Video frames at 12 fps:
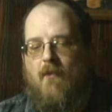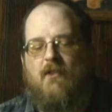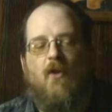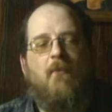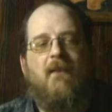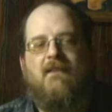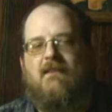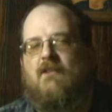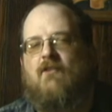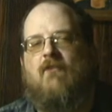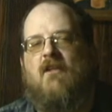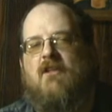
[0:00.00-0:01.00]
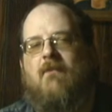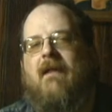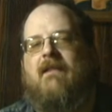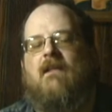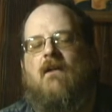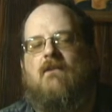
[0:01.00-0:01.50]
But don't be in such a rush to
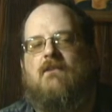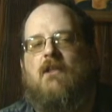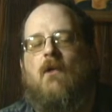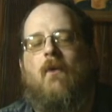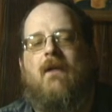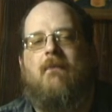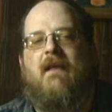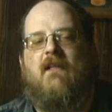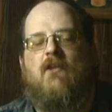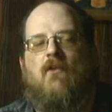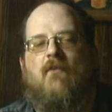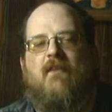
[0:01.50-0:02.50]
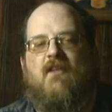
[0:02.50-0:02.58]
make those. You don't want to make you a